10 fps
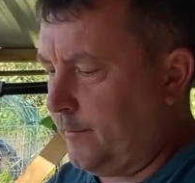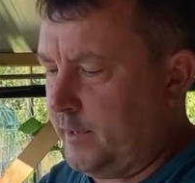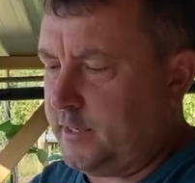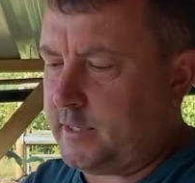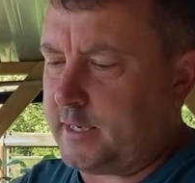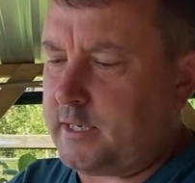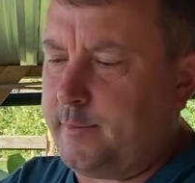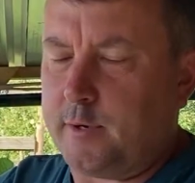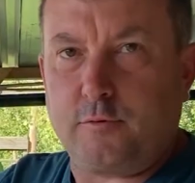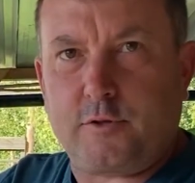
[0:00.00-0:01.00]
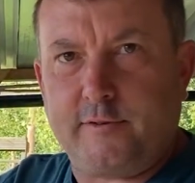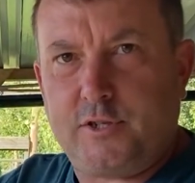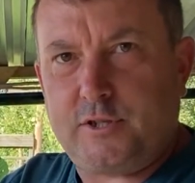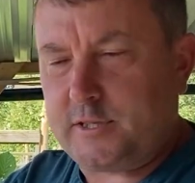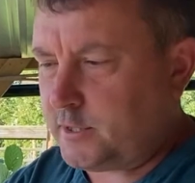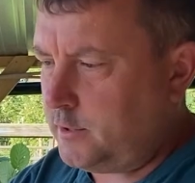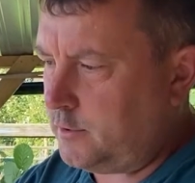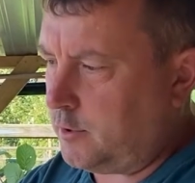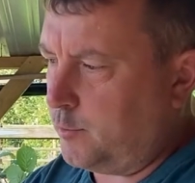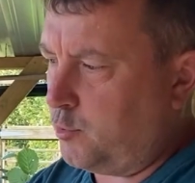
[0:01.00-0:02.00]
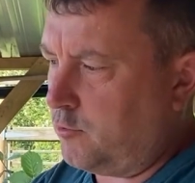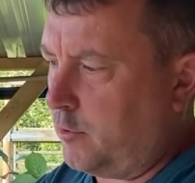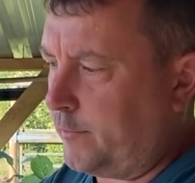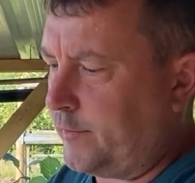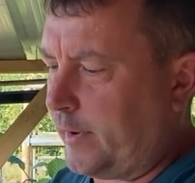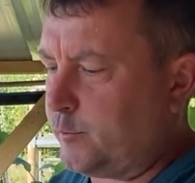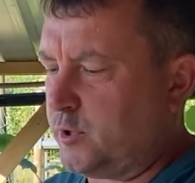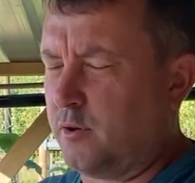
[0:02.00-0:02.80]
these 60ml syringes that I bought off of Amazon.